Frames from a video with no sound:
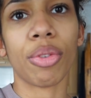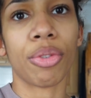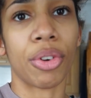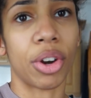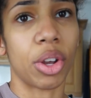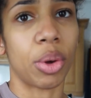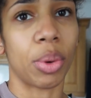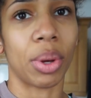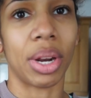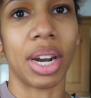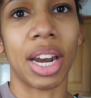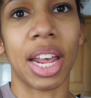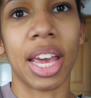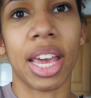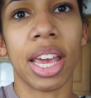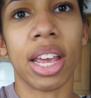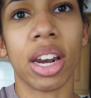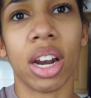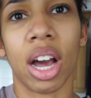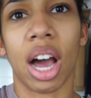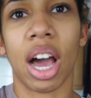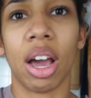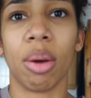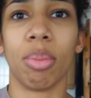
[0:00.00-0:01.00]

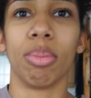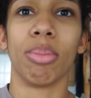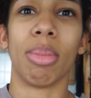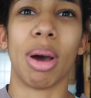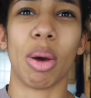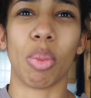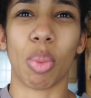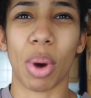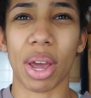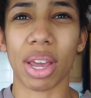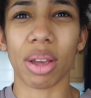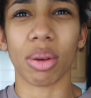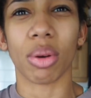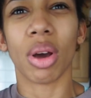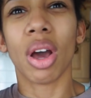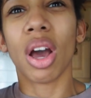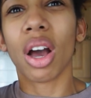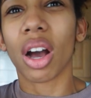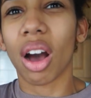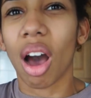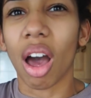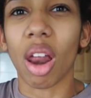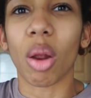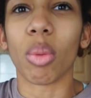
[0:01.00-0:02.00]
frequently. Like I, my weight
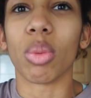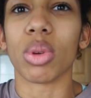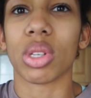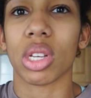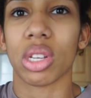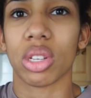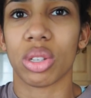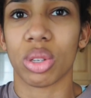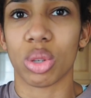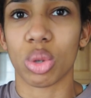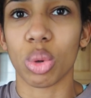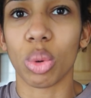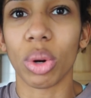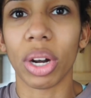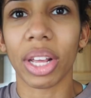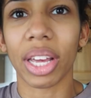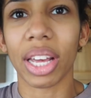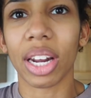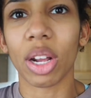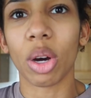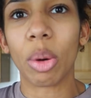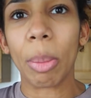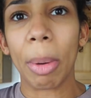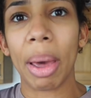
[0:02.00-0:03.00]
kind of was like,
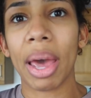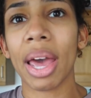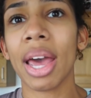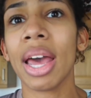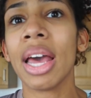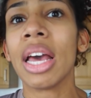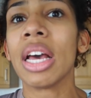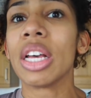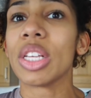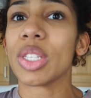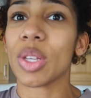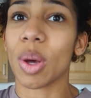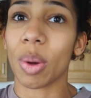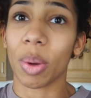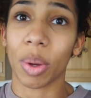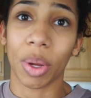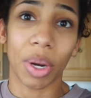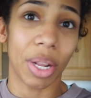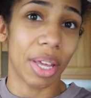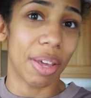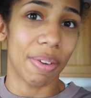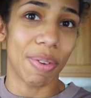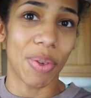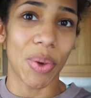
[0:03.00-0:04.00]
stalling a little bit, so I'm
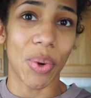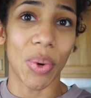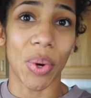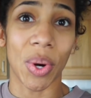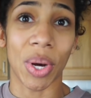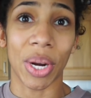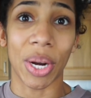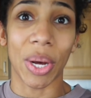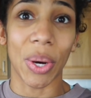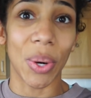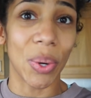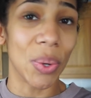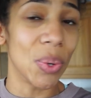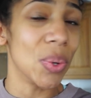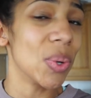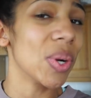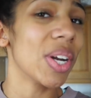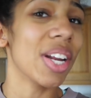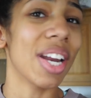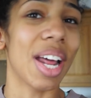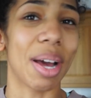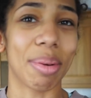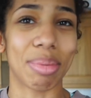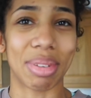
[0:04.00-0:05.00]
going to give you an
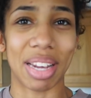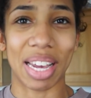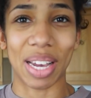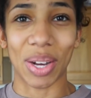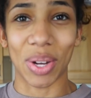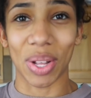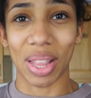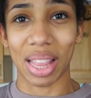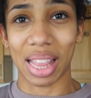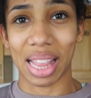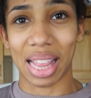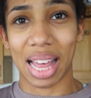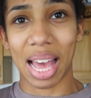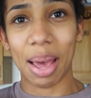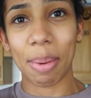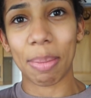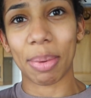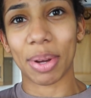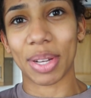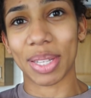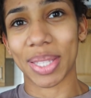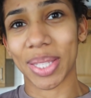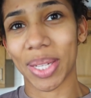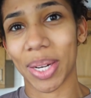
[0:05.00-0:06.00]
all an update on
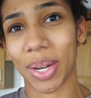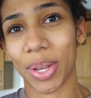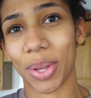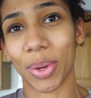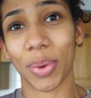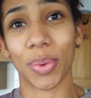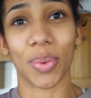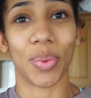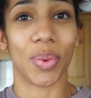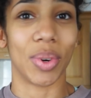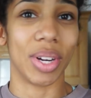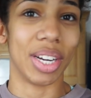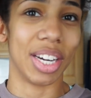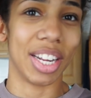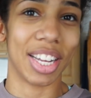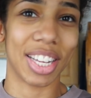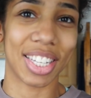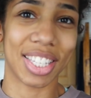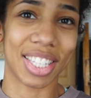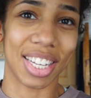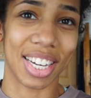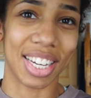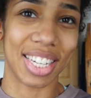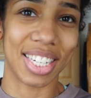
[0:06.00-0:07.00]
that because I know you're really
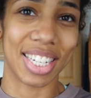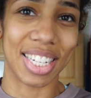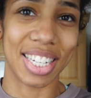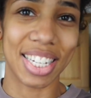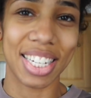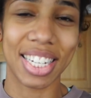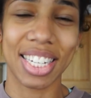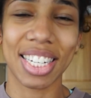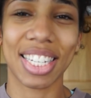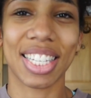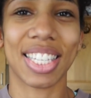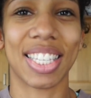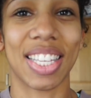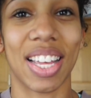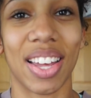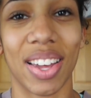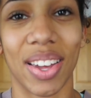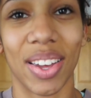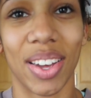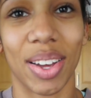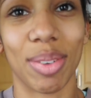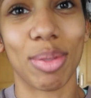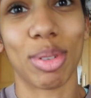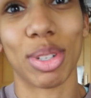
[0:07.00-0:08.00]
excited.
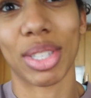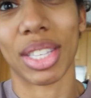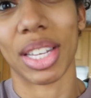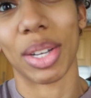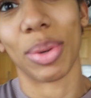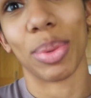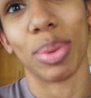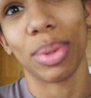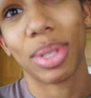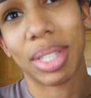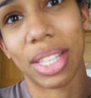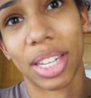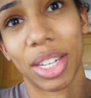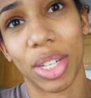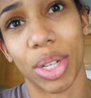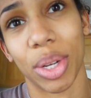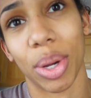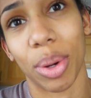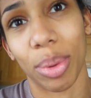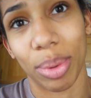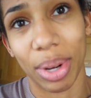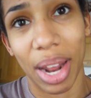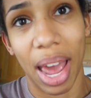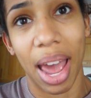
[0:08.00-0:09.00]
So I'm just going to sit y'all